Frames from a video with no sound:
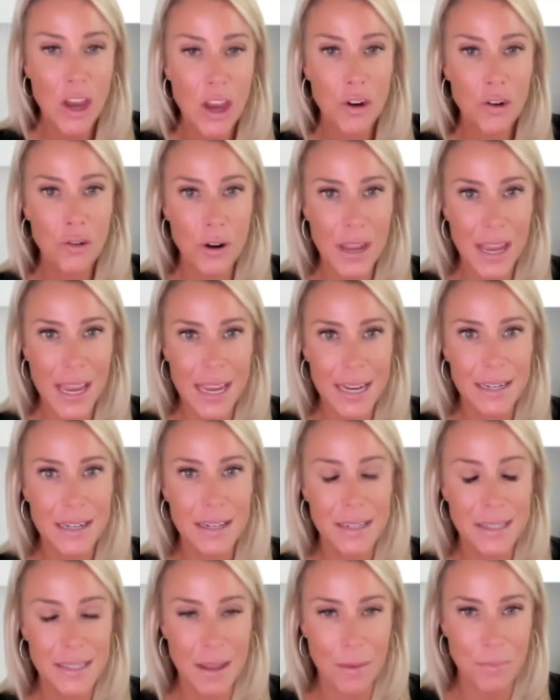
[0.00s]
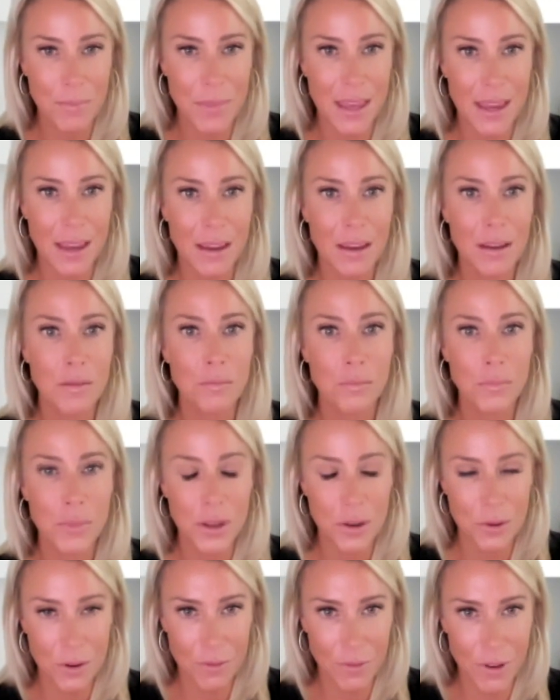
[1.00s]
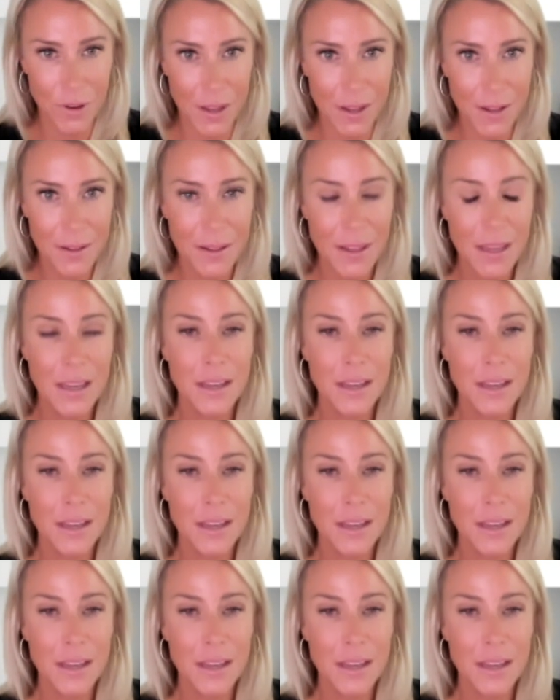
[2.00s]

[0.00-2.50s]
create something beautiful,